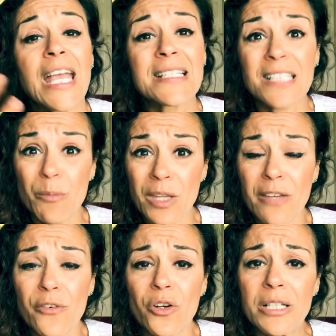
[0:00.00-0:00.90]
Same
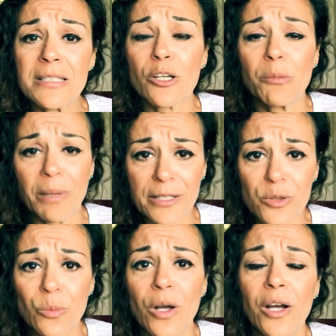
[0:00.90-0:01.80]
thing for us, going back
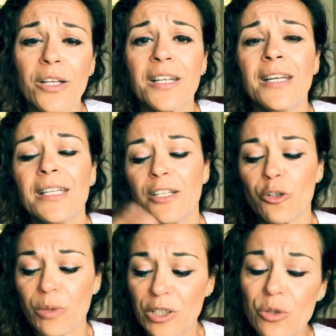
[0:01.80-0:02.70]
to work,
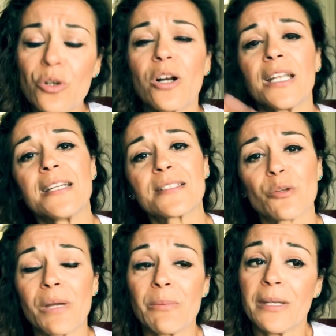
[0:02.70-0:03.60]
with new colleagues,
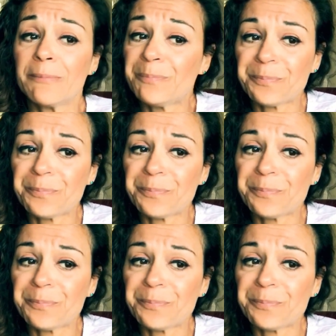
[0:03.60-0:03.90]
or maybe